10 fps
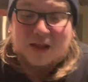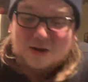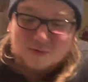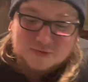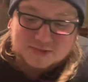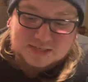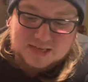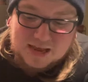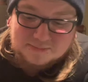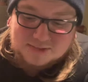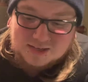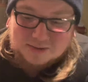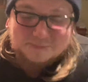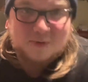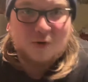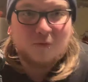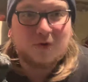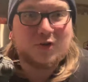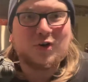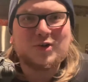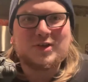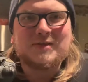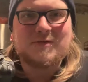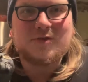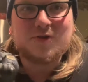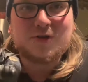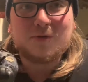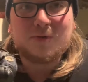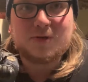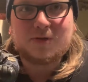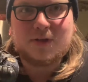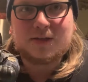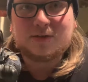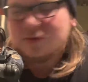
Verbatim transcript: I don't know if it's GameStop overcharging for their shit, which that's a